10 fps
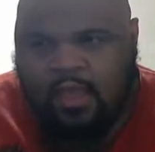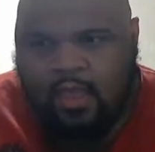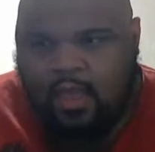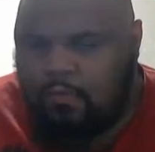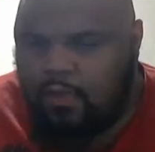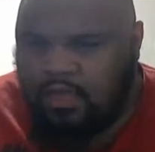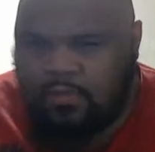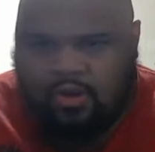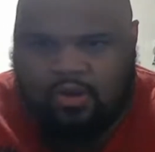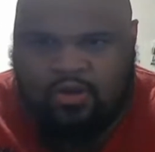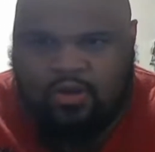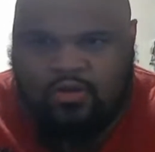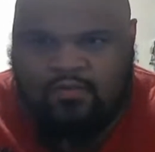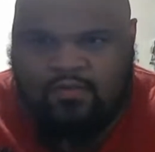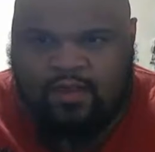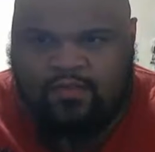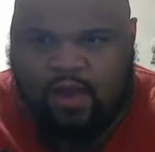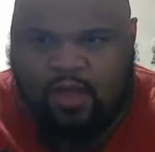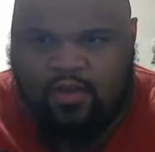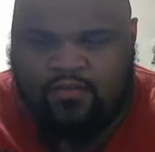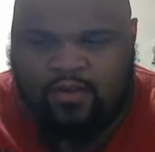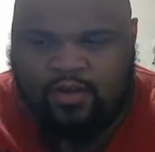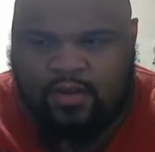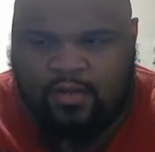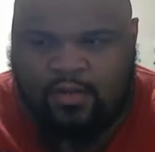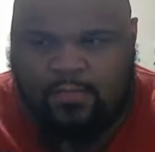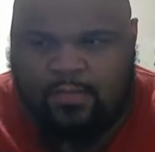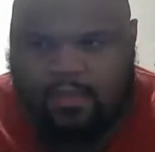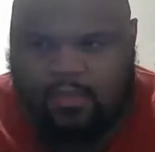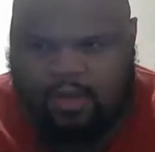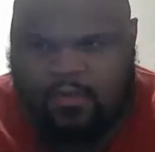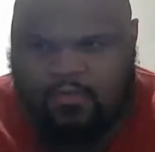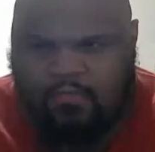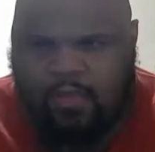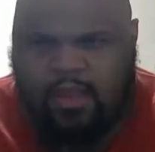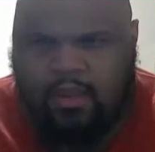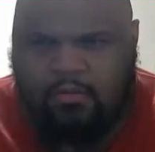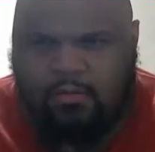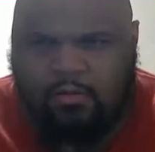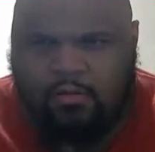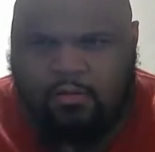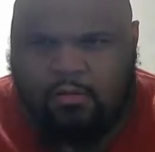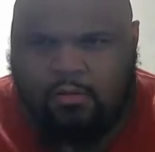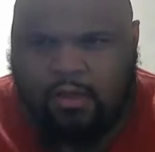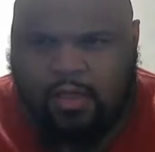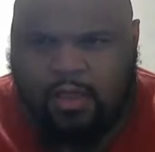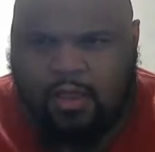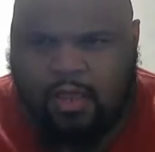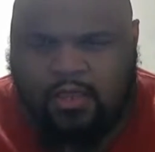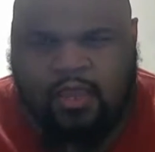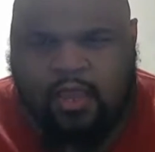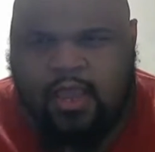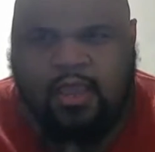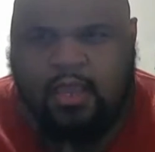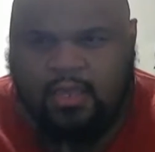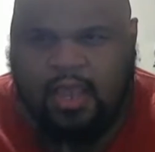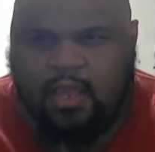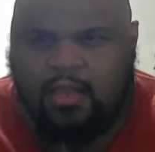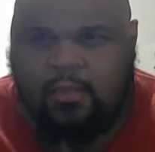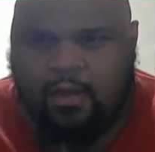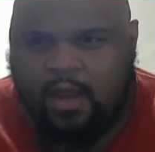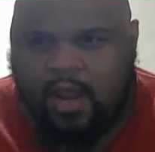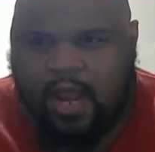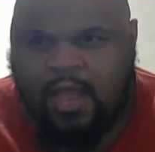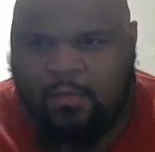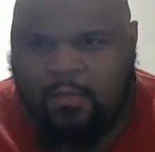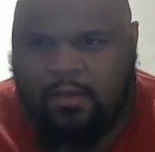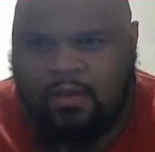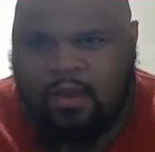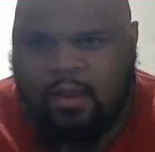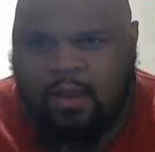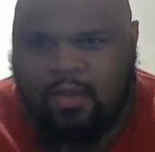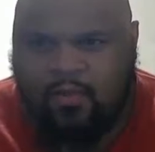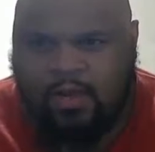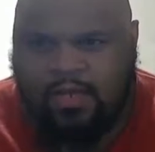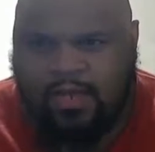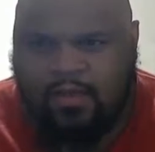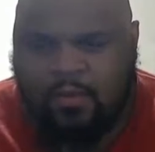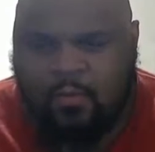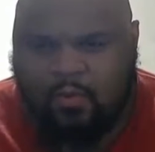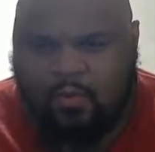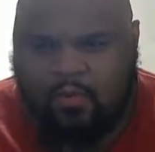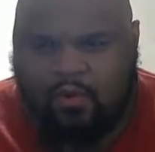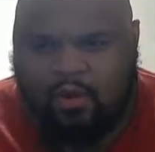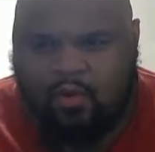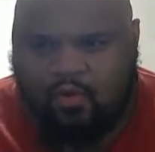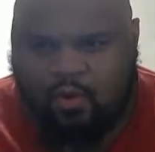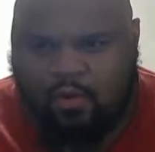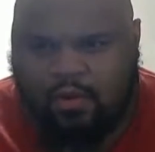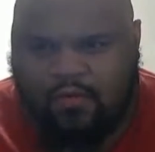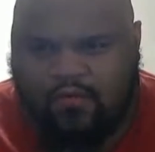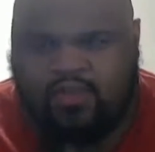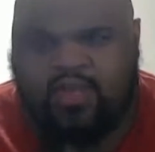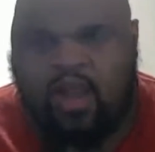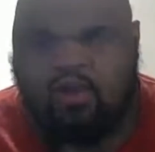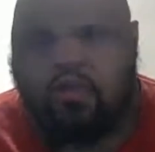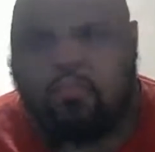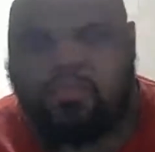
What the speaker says: he brings him to his father. His father just look at him, he's begging. Like he hasn't been his weakness hasn't been forced out on him like